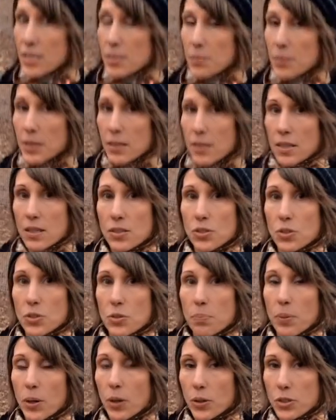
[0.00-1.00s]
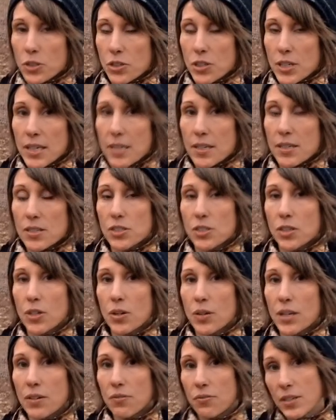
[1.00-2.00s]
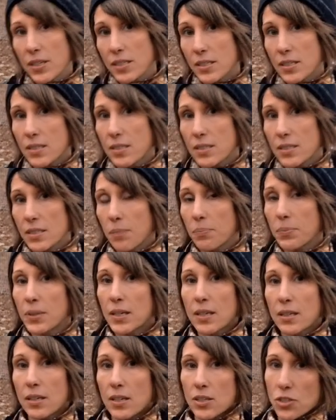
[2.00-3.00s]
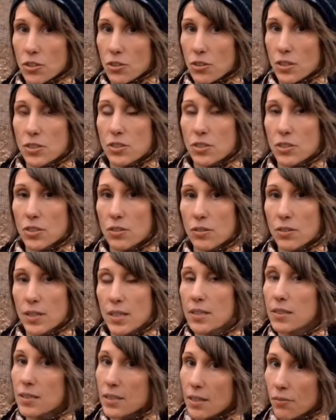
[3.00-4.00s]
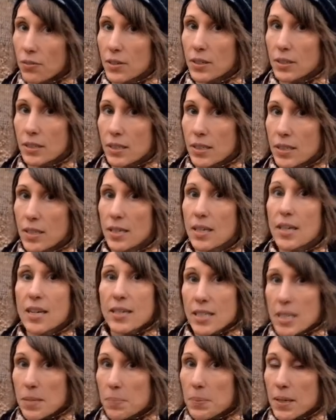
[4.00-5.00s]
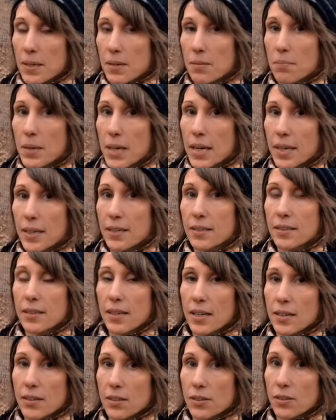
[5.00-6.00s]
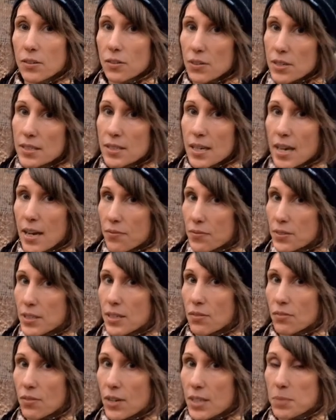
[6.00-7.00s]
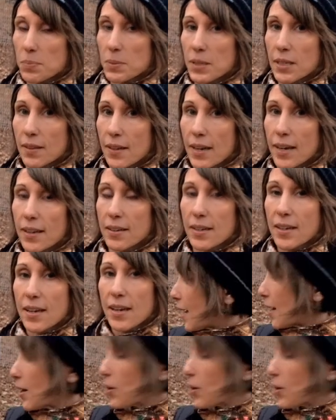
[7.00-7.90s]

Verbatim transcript: investment into poultry, so if this is something that you're considering, definitely keep that in mind, that there is a hefty investment in that.